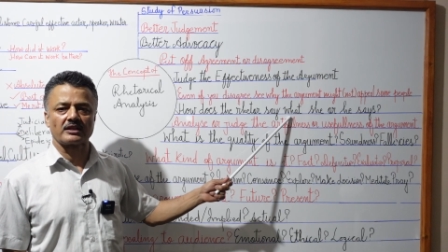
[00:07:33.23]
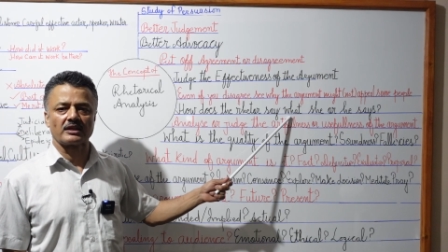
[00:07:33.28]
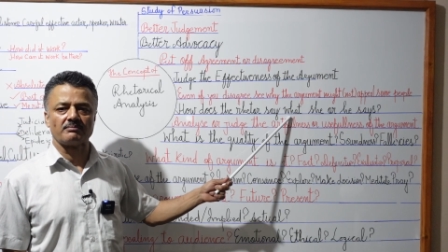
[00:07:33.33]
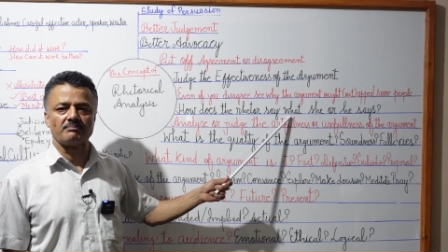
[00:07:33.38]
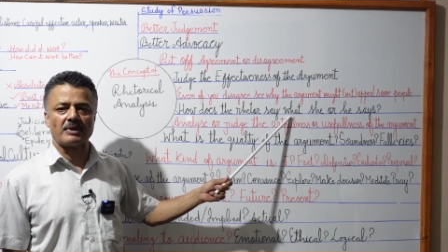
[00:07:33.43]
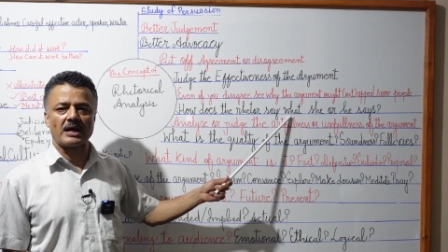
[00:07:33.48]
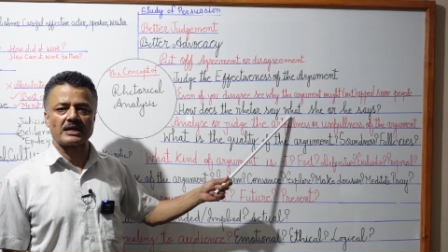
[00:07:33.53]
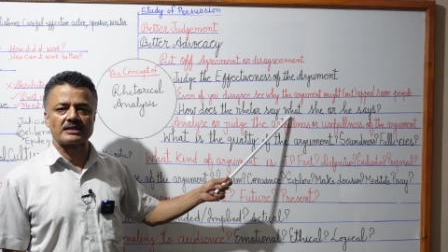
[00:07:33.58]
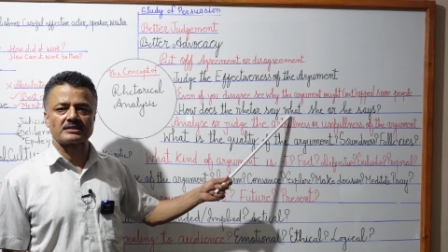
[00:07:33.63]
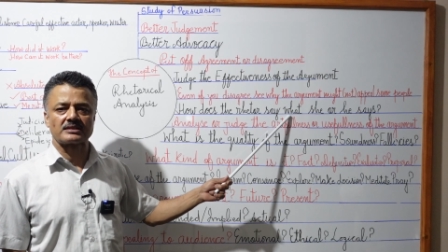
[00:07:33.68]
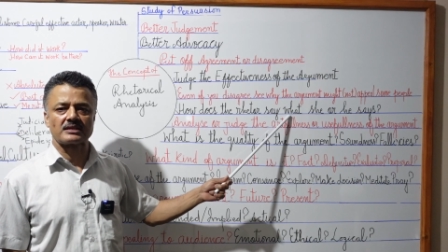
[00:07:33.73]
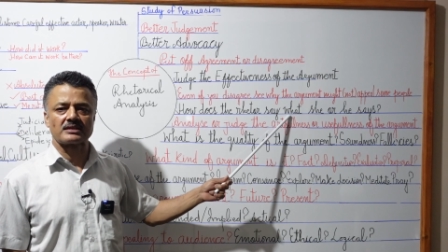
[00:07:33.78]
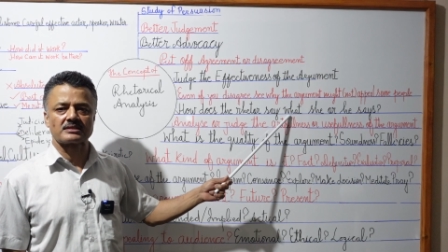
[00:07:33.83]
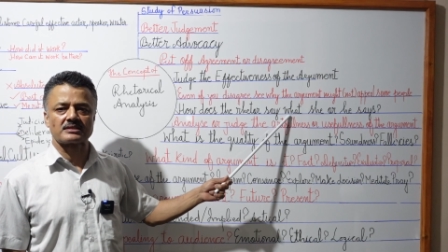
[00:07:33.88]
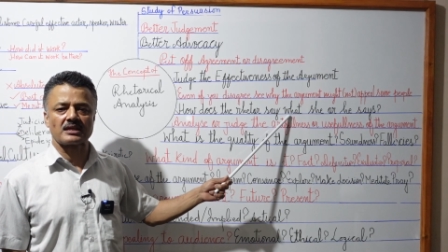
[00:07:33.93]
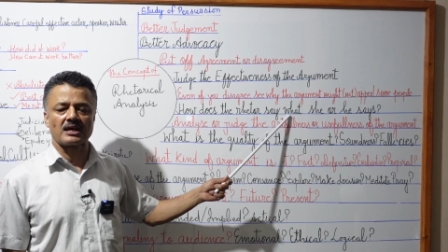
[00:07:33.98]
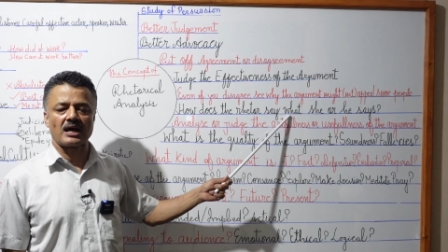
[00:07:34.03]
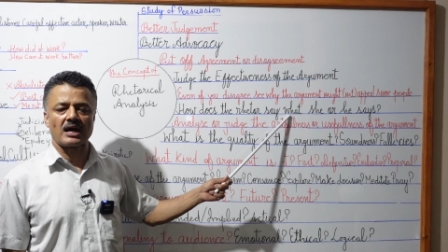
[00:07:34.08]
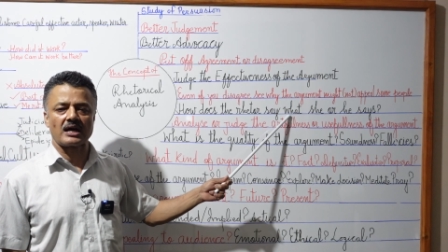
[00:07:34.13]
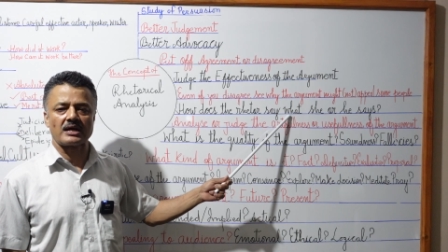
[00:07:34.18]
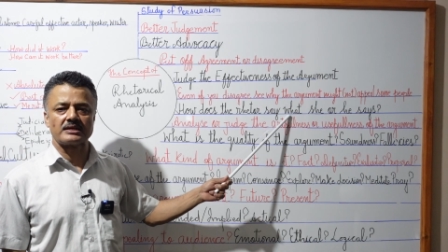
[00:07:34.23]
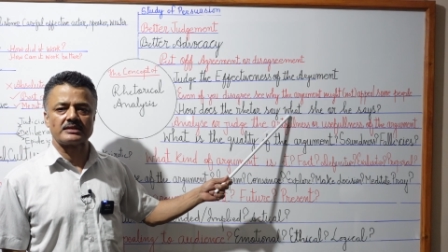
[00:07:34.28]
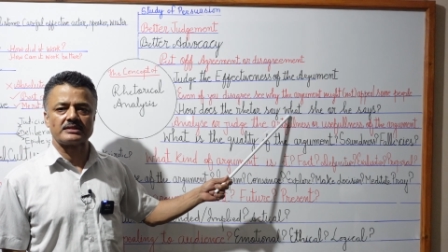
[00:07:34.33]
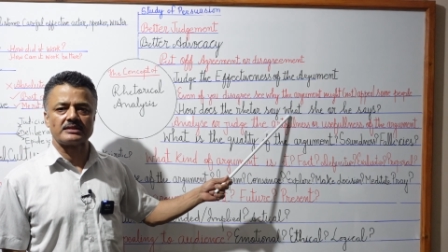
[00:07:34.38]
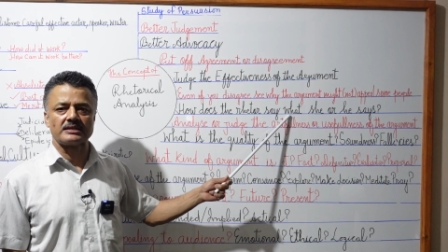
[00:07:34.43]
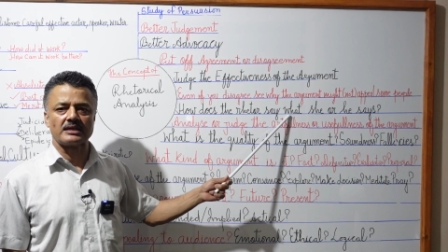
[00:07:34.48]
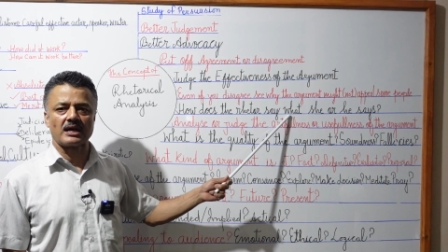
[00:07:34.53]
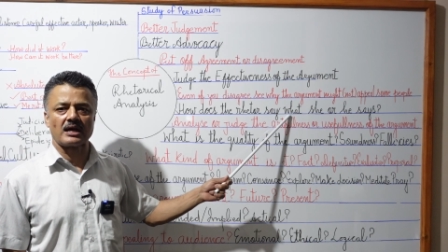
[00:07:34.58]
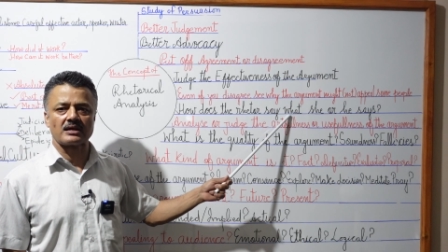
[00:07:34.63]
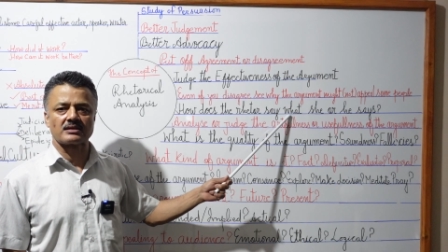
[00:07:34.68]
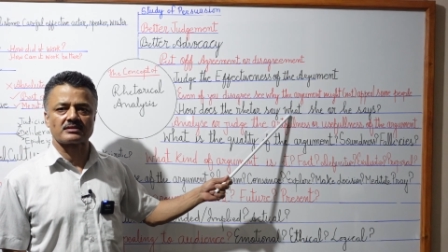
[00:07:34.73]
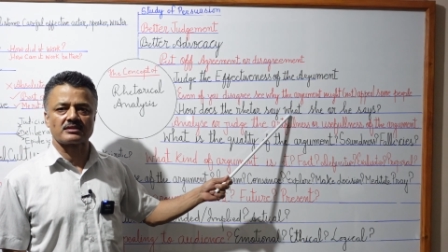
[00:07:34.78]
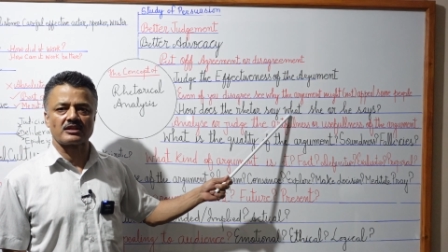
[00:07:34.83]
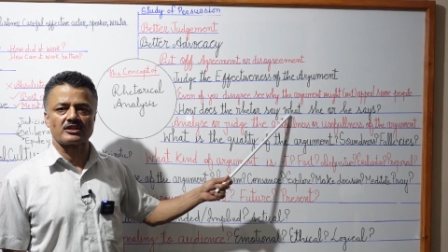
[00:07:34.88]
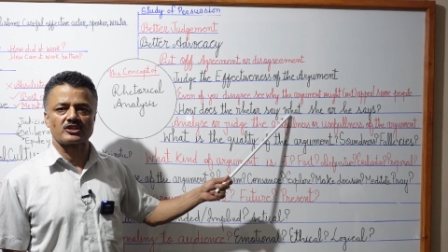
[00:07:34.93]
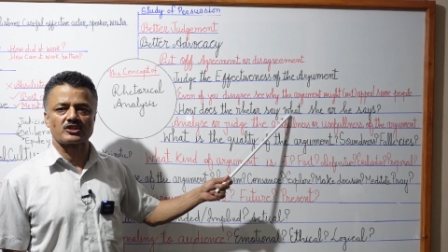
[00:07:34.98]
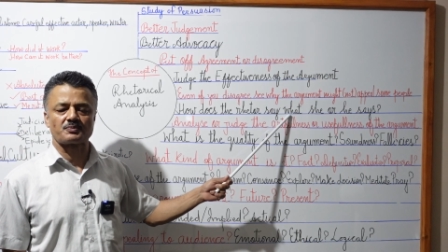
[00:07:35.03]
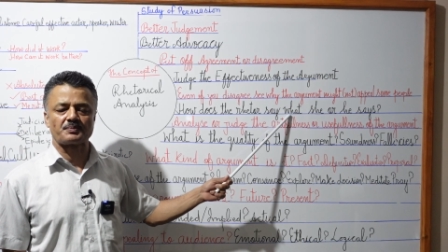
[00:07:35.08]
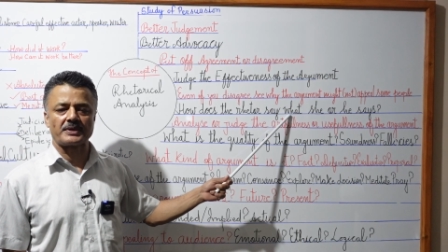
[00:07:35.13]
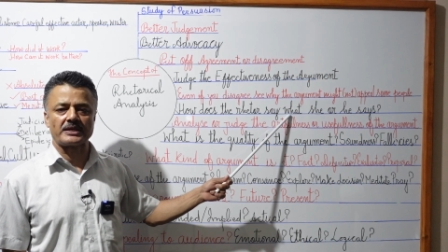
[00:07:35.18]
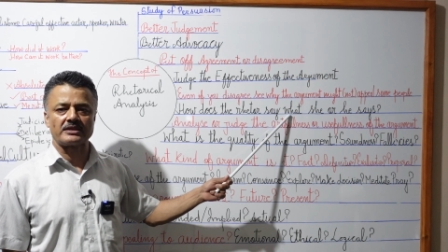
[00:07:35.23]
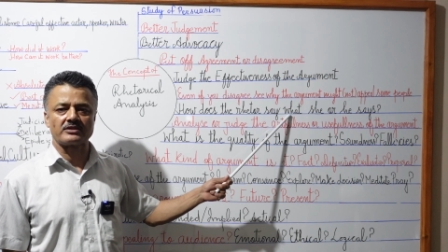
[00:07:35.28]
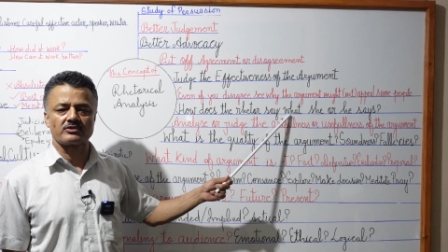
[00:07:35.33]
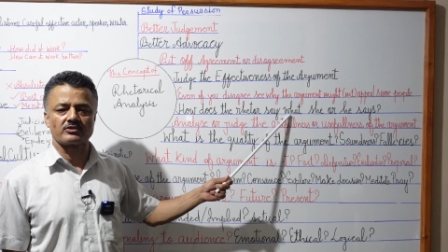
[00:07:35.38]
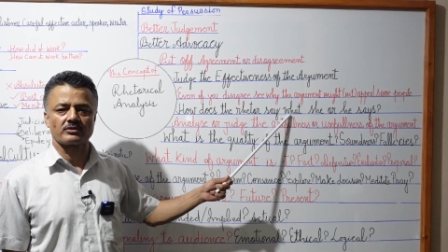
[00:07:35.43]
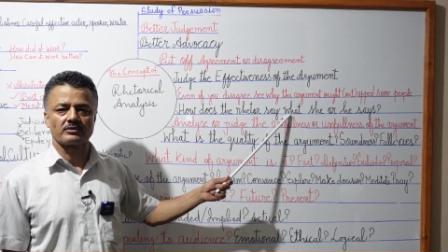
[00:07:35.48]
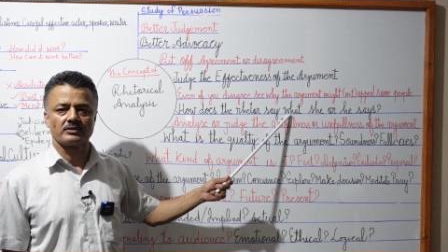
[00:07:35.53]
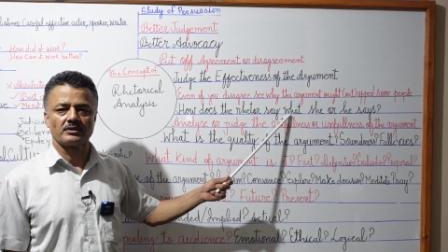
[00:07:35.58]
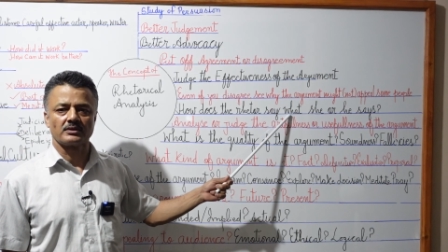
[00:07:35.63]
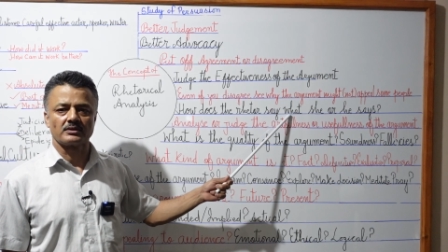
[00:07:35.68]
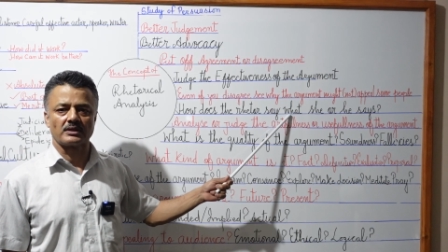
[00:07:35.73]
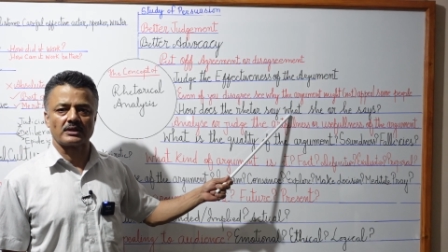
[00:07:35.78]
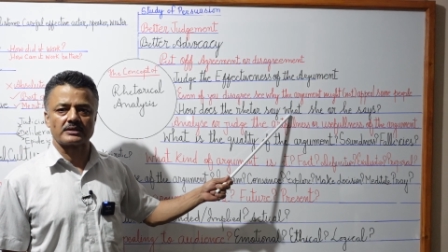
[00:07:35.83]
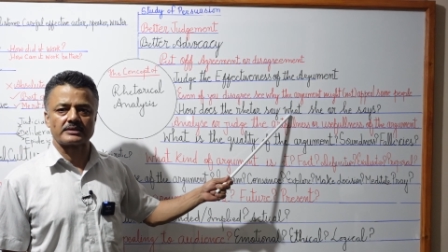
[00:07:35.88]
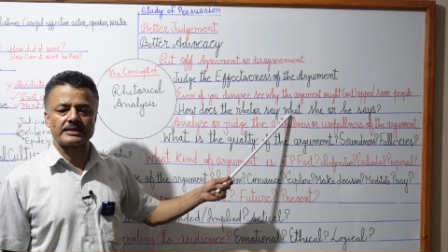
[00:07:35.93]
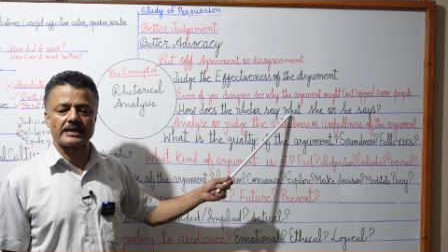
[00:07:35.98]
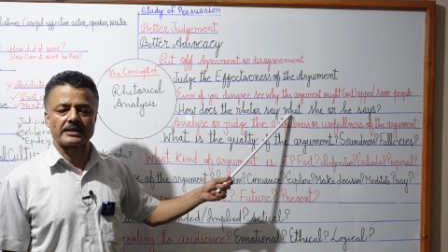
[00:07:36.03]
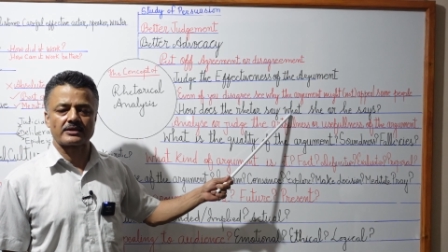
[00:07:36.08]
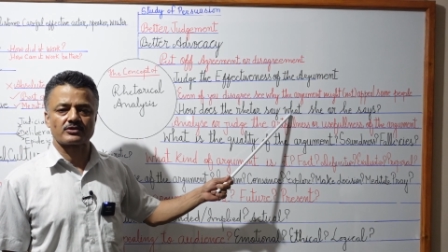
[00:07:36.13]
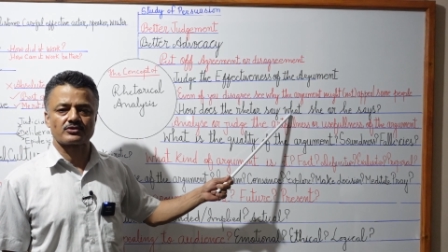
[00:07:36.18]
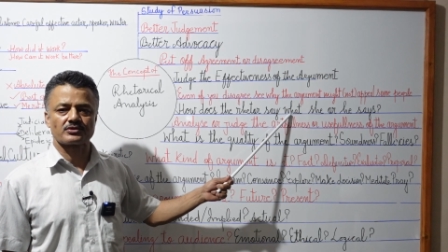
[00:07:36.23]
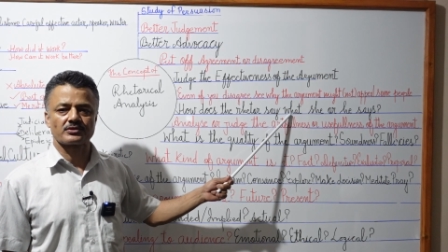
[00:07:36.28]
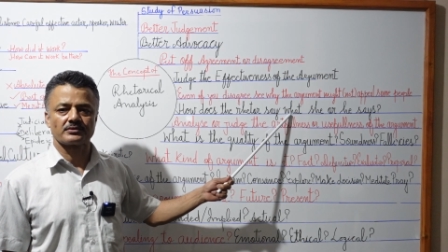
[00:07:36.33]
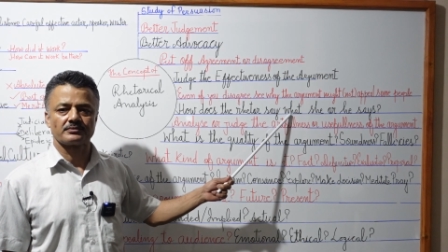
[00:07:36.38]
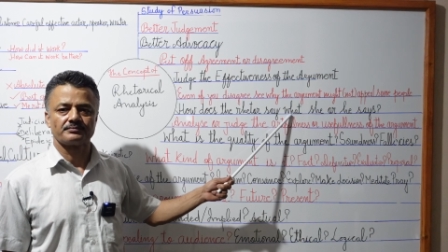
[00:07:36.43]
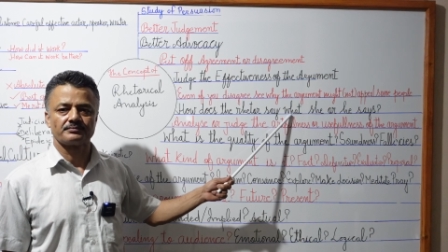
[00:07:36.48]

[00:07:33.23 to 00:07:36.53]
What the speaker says: the message, the ideas, the speech, the text.